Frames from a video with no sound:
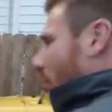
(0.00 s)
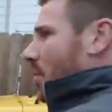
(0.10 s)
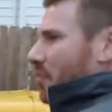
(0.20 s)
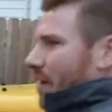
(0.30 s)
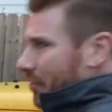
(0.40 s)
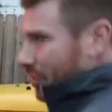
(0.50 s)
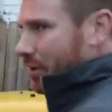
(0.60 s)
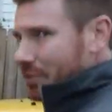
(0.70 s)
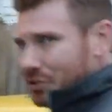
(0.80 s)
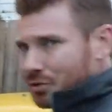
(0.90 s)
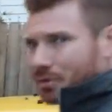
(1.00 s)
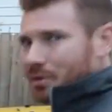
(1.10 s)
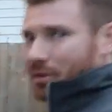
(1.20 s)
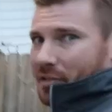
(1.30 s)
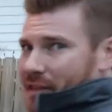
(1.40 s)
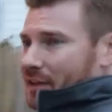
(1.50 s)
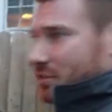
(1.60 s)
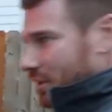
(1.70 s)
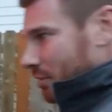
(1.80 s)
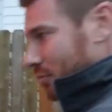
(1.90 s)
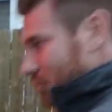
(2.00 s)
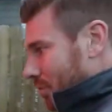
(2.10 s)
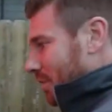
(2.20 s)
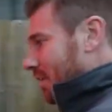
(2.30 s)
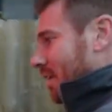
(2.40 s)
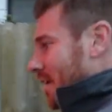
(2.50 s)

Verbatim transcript: will be five hundred dollars short or one thousand dollars short,